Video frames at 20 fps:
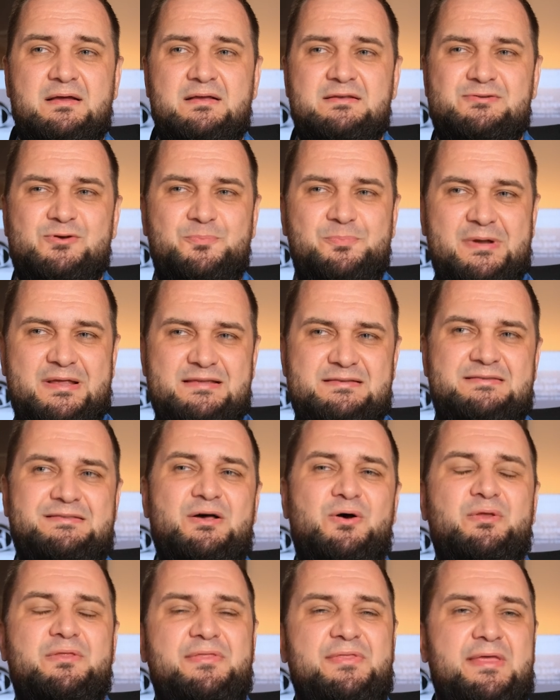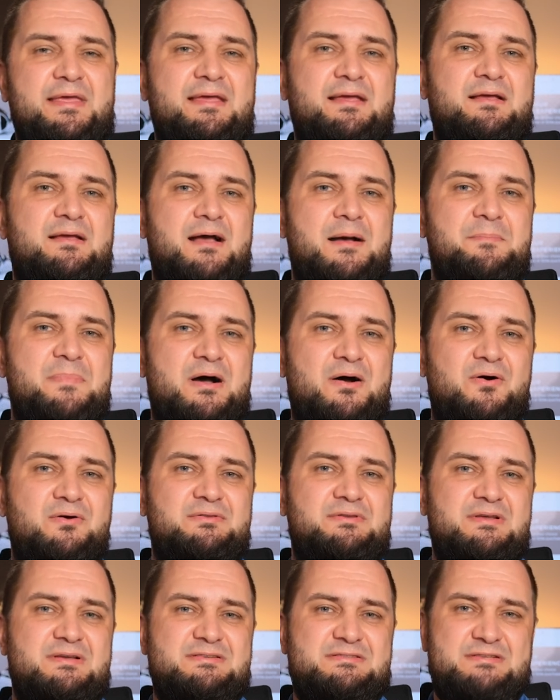So please don't think
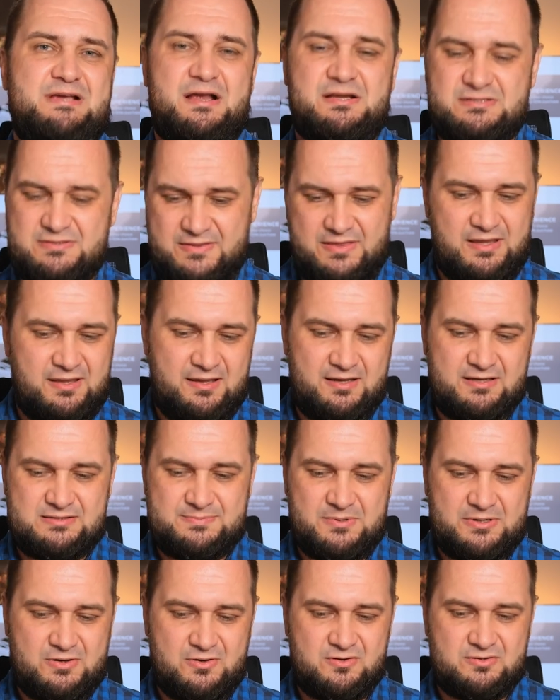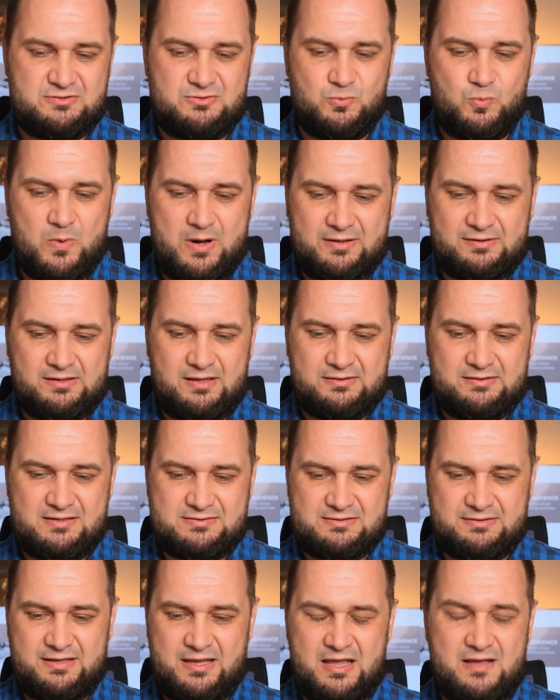about such things, because WANDLA
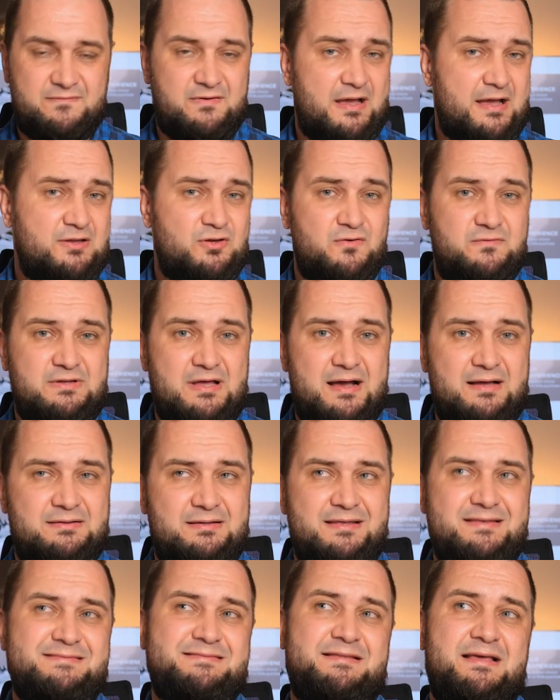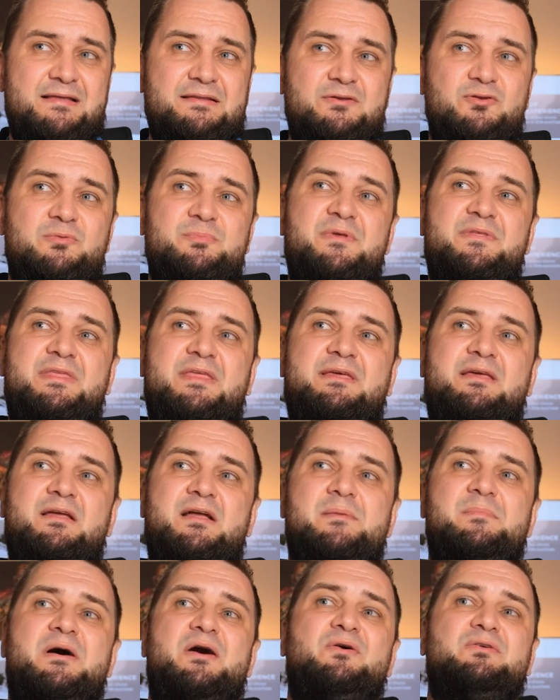doesn't have any of that. Instead, you'll be thinking
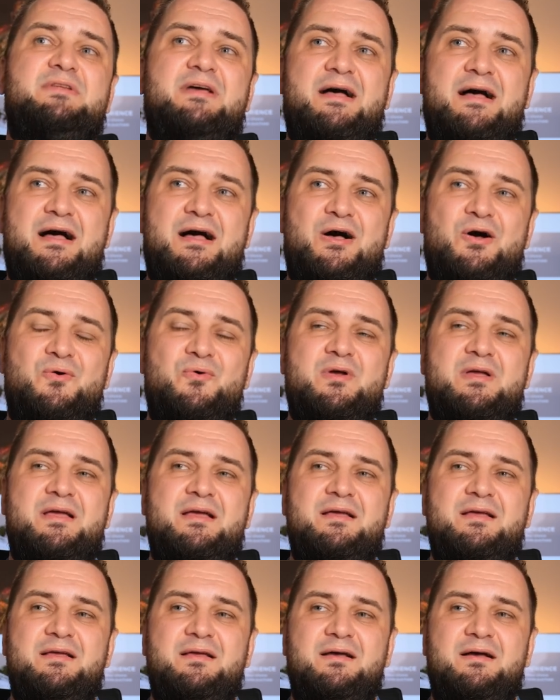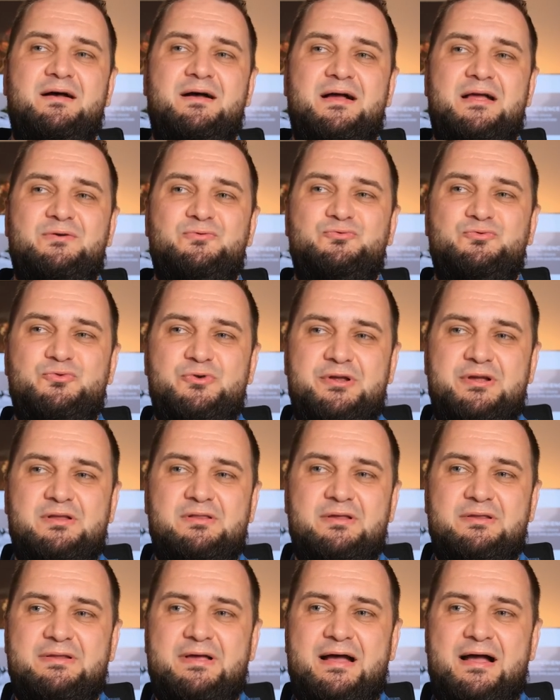about how
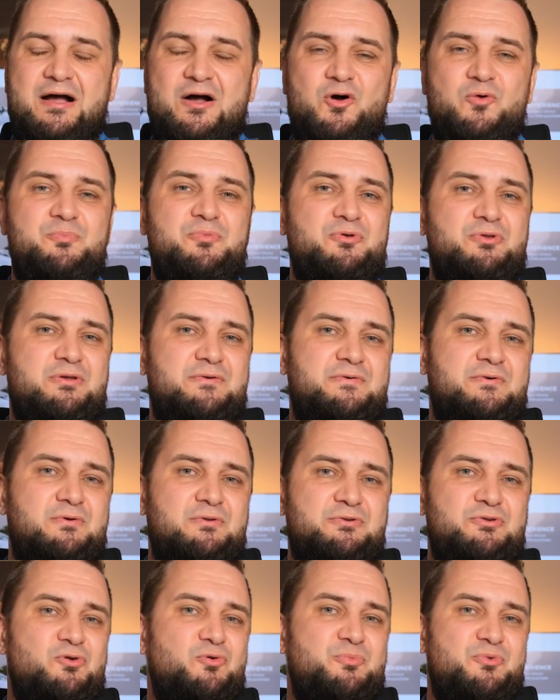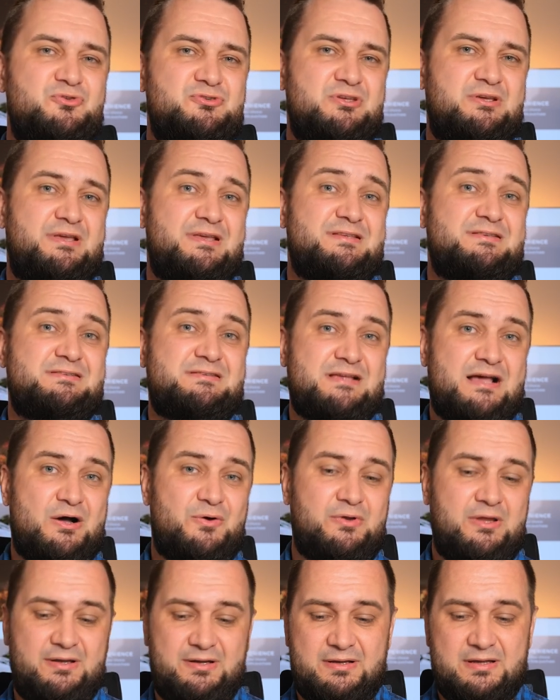real and how beautiful your music is
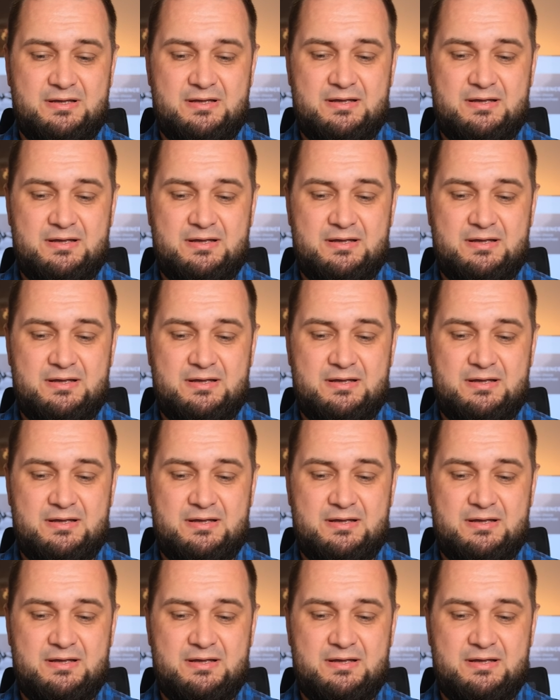sounding.